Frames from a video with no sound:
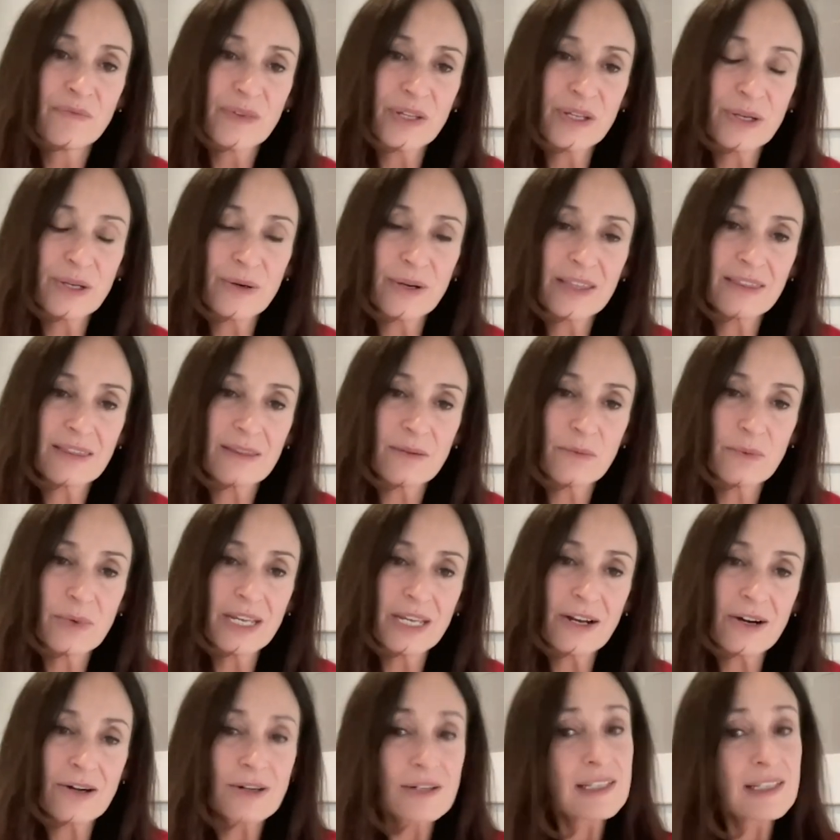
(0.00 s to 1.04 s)
you know, I,
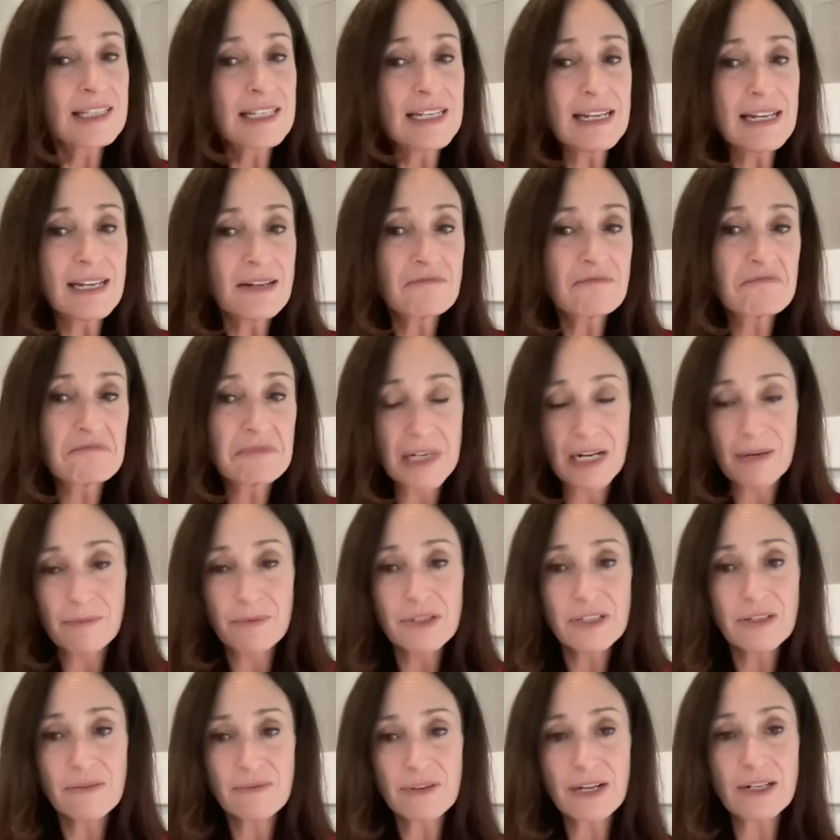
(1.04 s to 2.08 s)
we are seeing
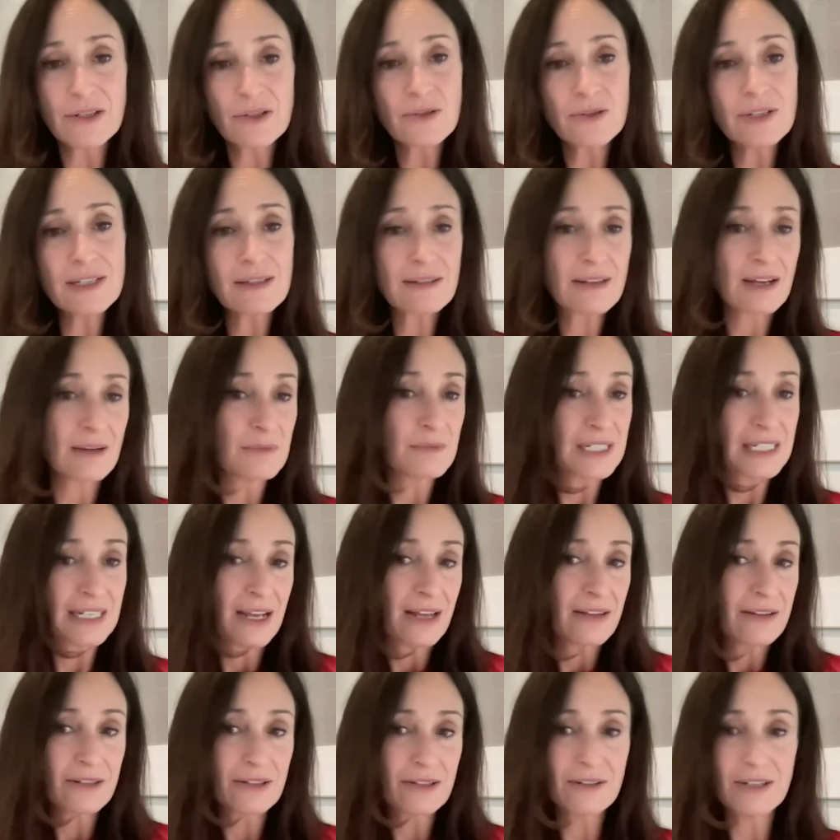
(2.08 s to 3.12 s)
numbers of countries come
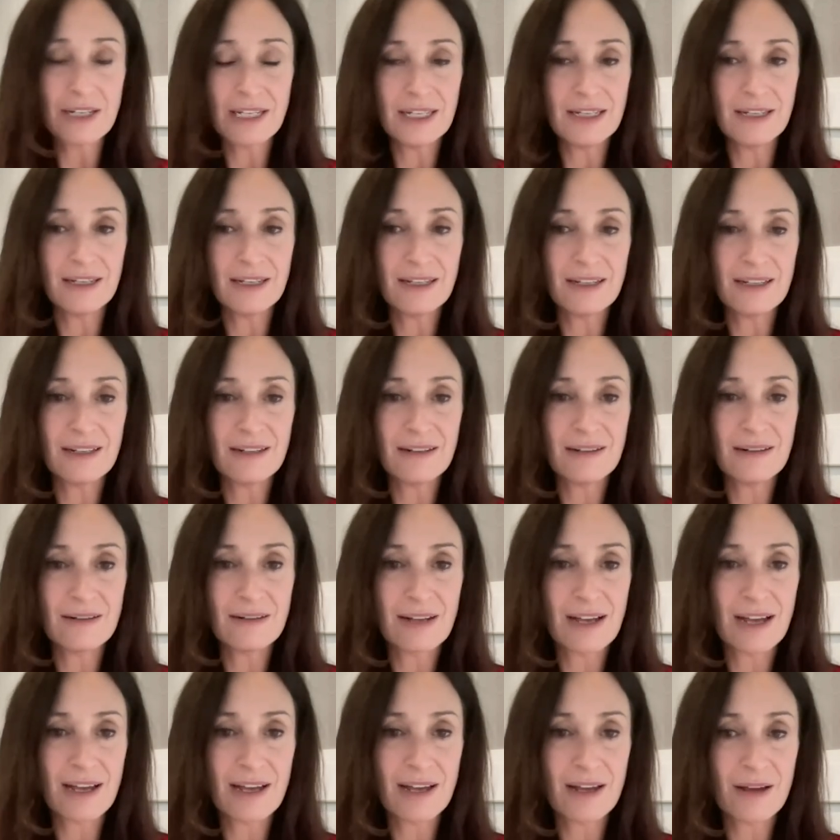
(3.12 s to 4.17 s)
together in
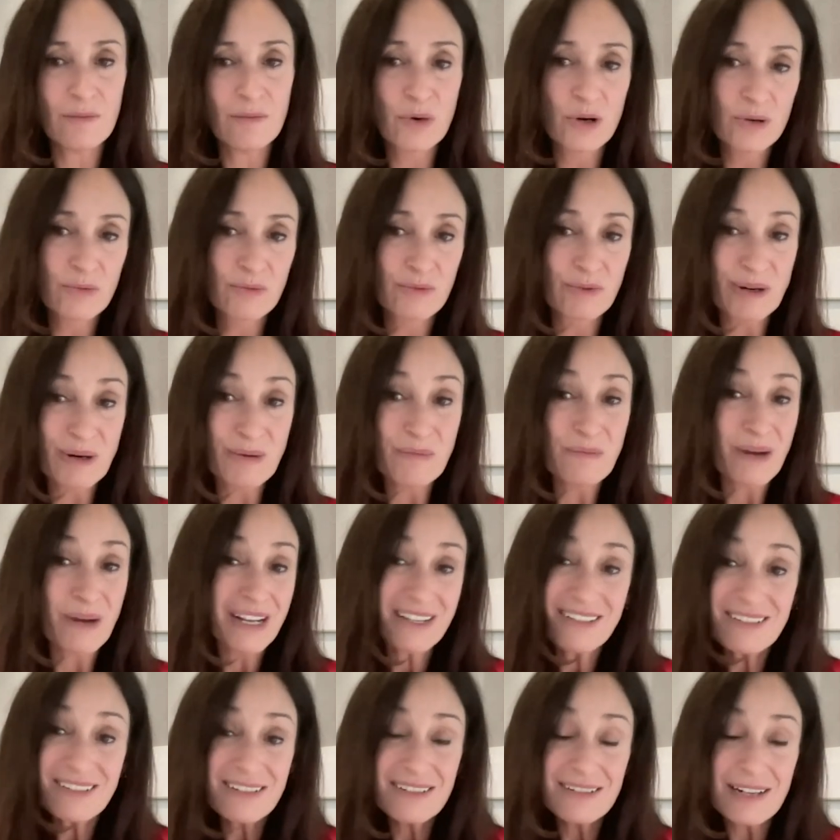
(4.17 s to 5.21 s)
uh, more
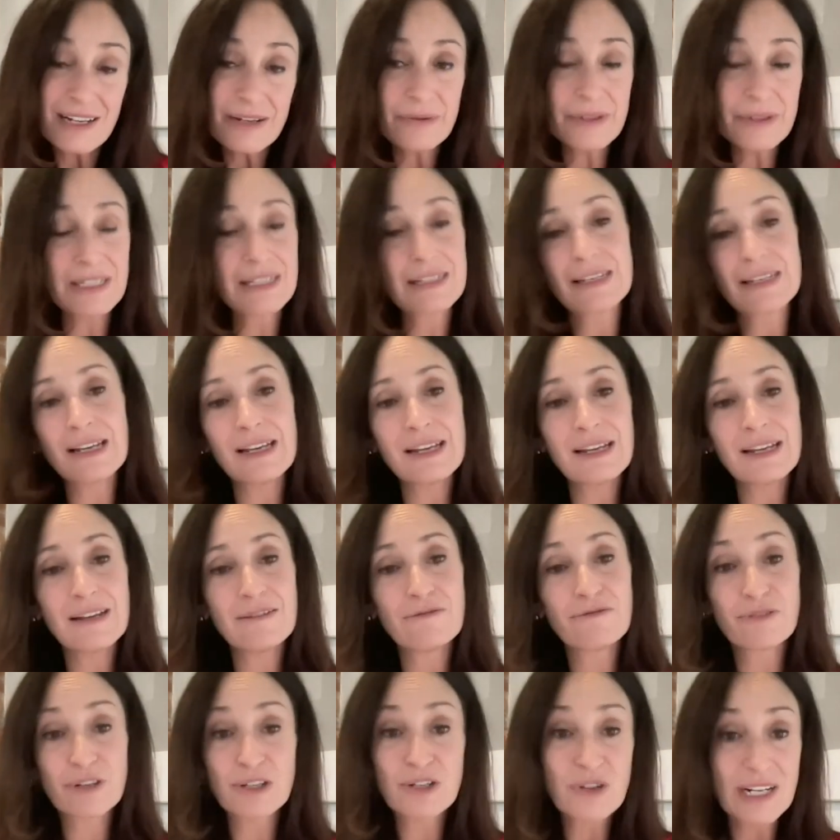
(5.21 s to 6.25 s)
robust, I would say,
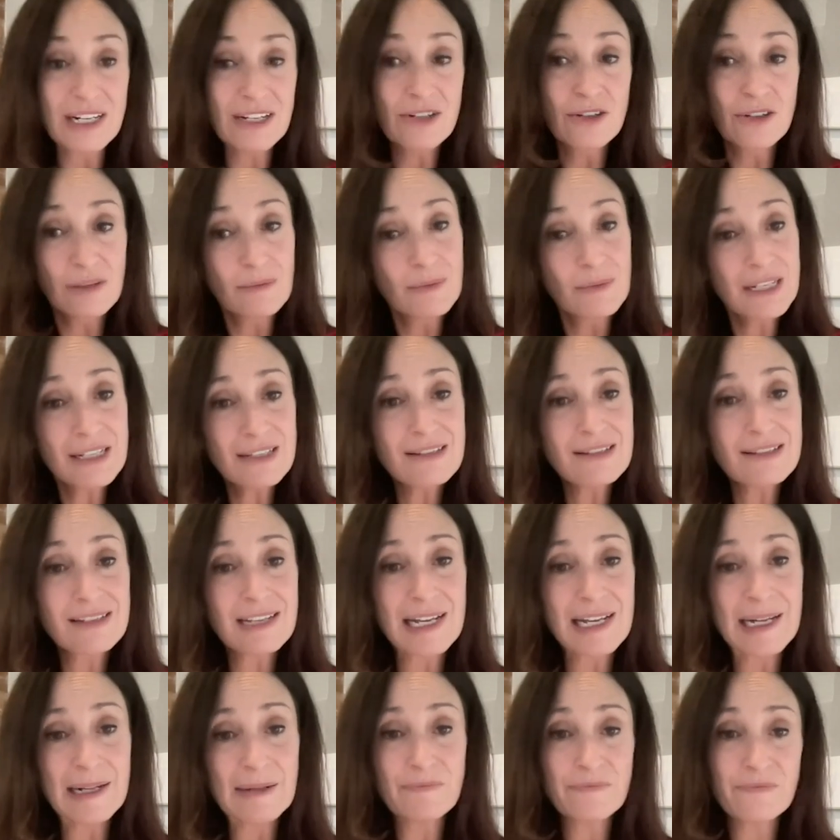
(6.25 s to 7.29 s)
free trade agreements
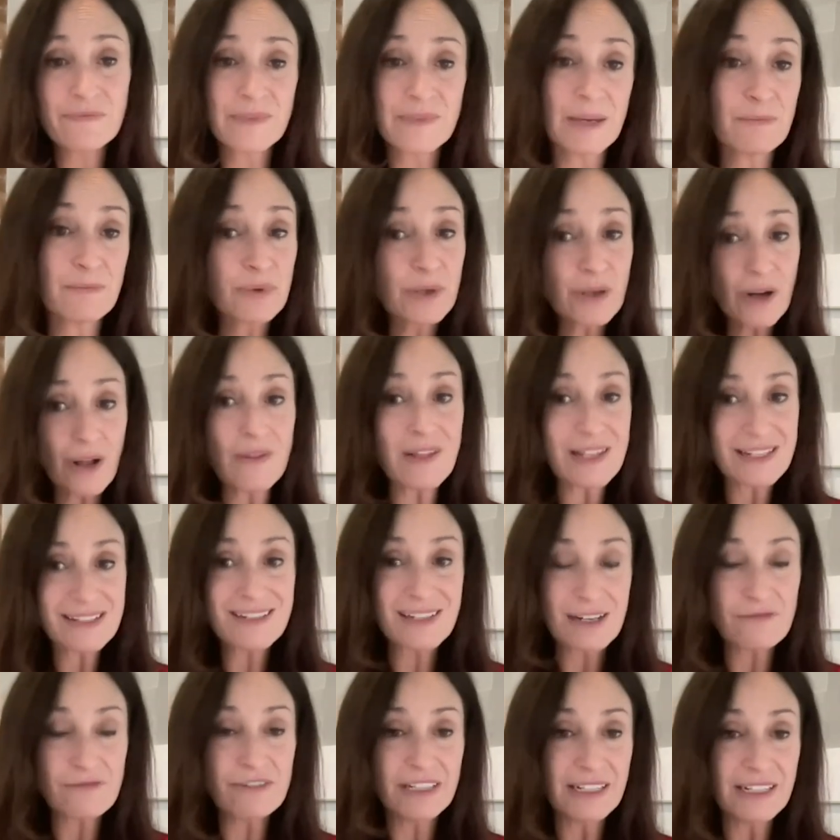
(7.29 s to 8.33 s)
um, that put all that
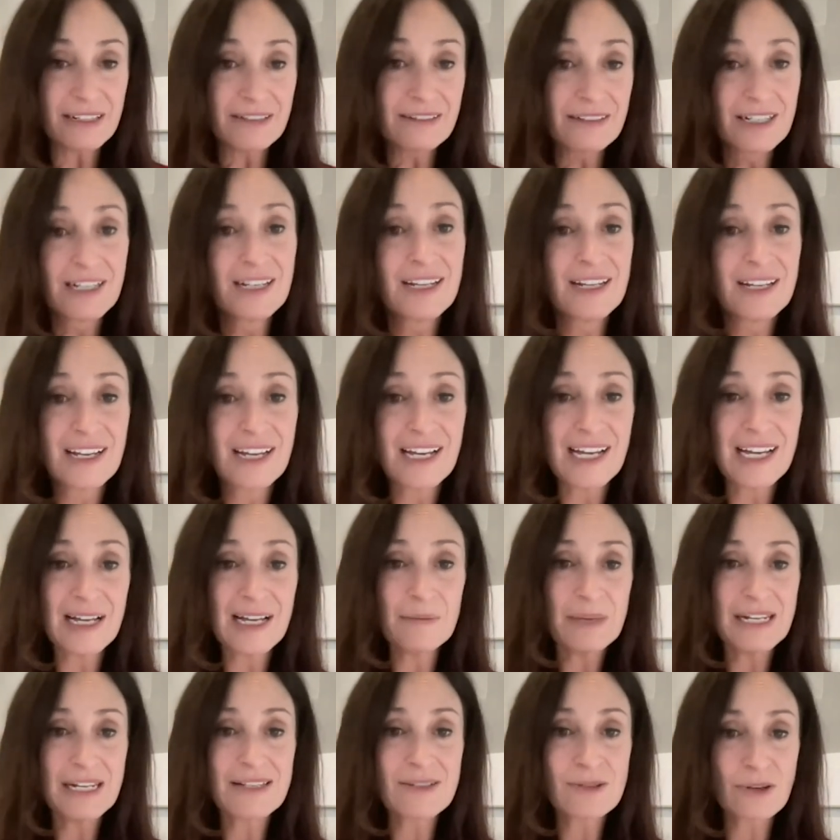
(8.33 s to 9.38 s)
stuff in there.
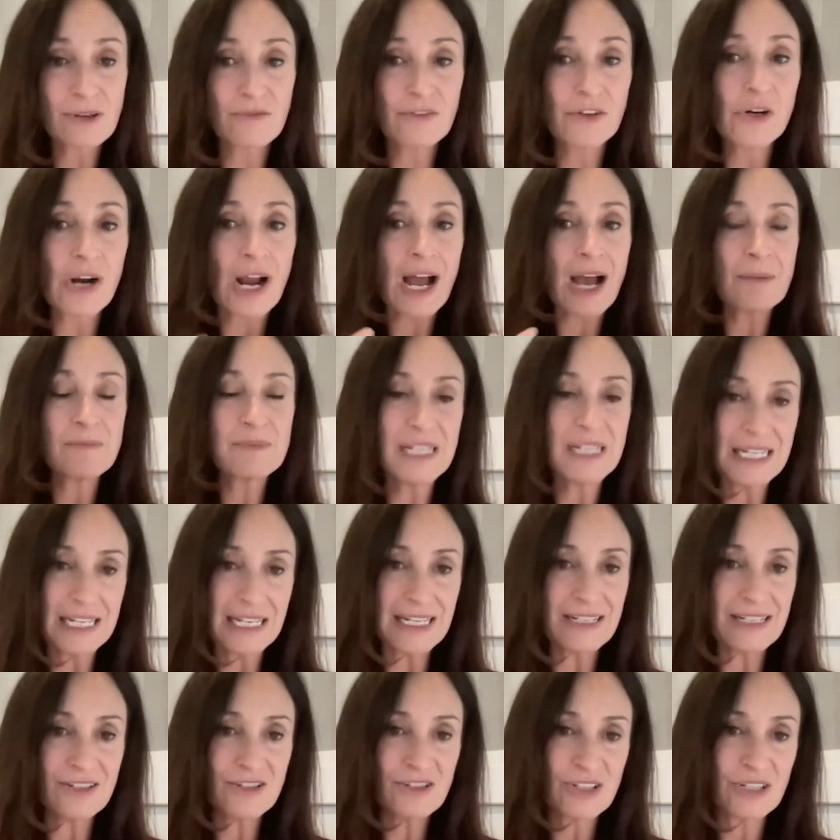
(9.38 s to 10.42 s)
Um, and it's sort of you're opting
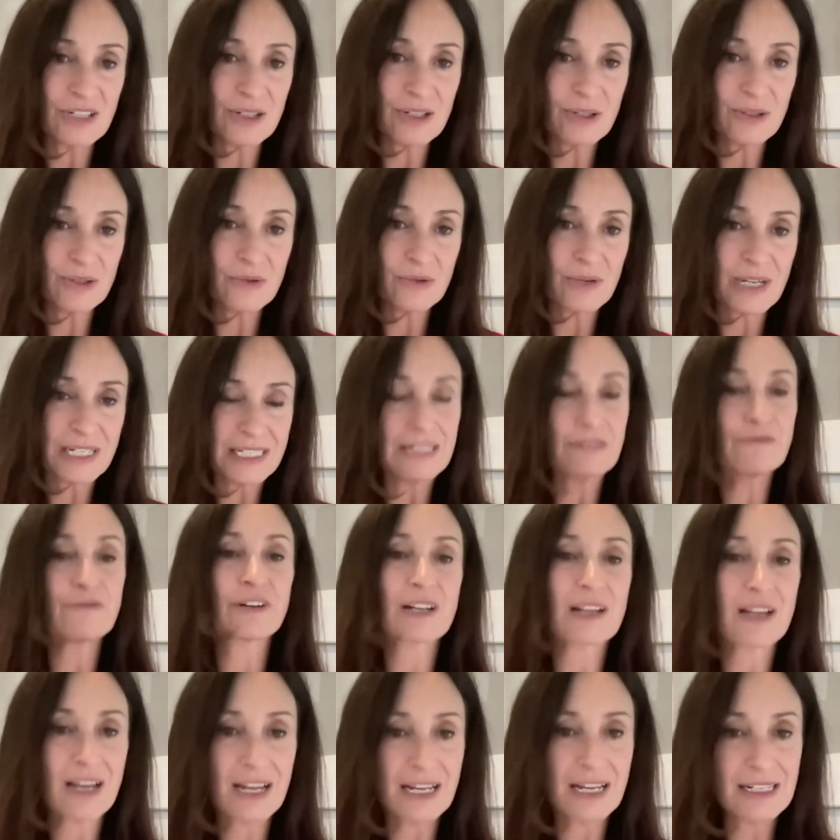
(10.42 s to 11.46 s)
into a
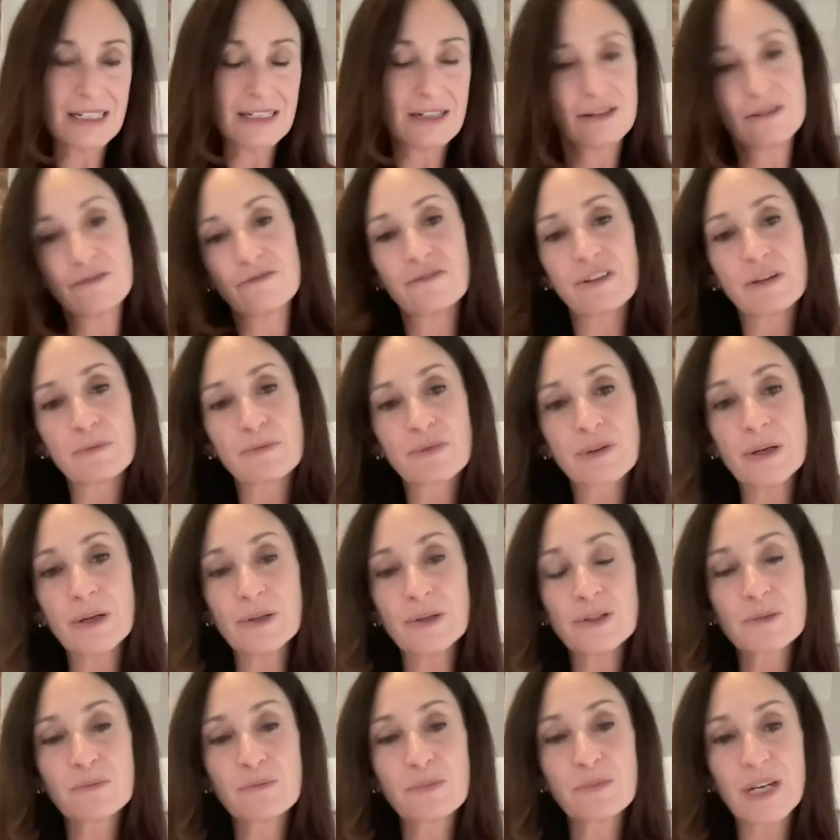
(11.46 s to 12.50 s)
different kind of
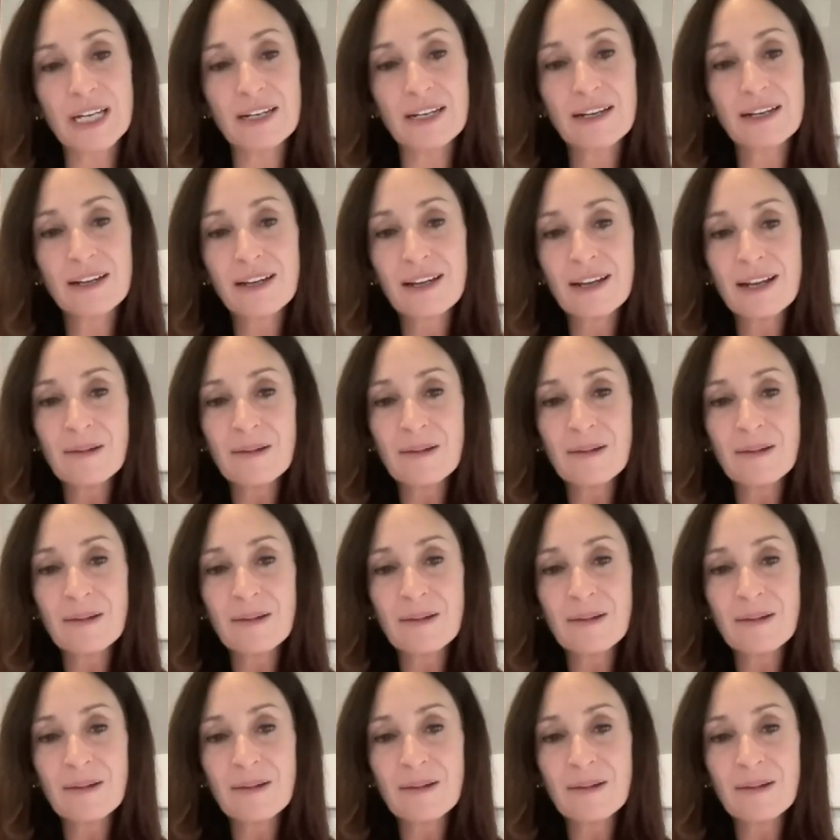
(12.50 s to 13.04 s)
approach. But